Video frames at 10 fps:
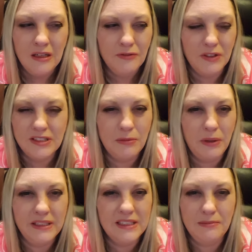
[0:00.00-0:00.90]
for some
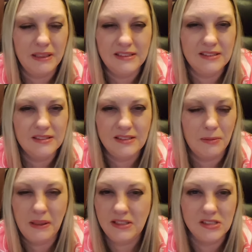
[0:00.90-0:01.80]
reason my
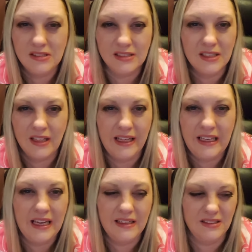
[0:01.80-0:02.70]
stomach just doesn't like
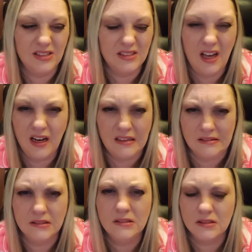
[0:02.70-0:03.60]
it, and it just kind
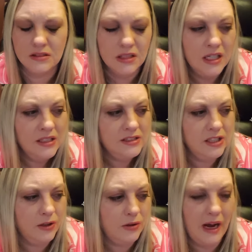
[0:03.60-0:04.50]
of
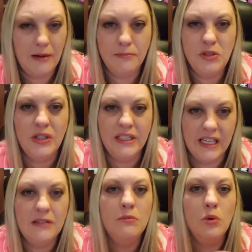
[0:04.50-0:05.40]
So I'm
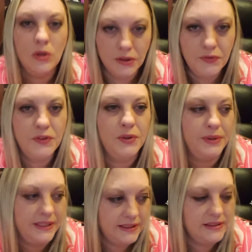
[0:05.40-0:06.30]
drinking more
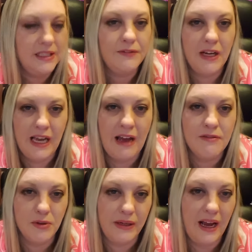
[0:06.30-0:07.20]
fluids if I have
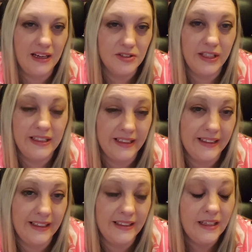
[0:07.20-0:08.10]
the Rehydrate in
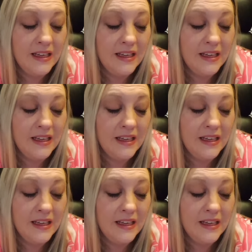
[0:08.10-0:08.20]
it,